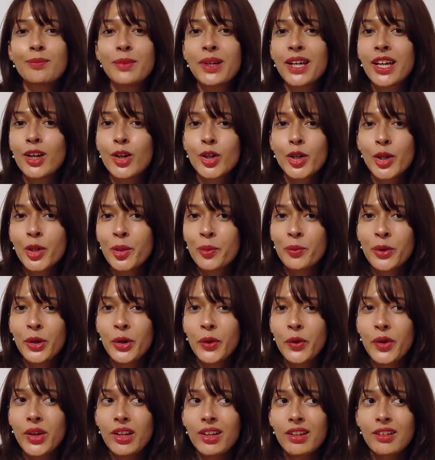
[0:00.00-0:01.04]
my heart
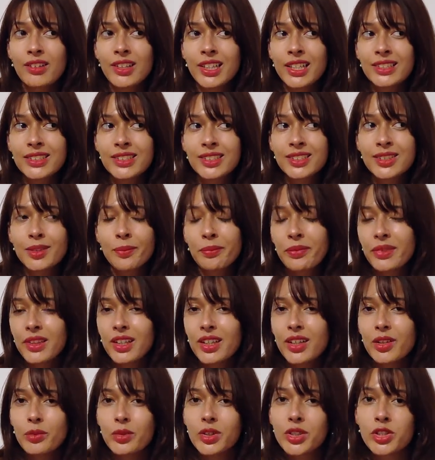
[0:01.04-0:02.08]
broken, I'll get
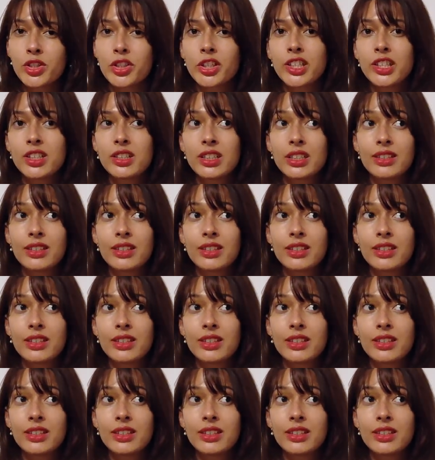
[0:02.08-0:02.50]
something in return.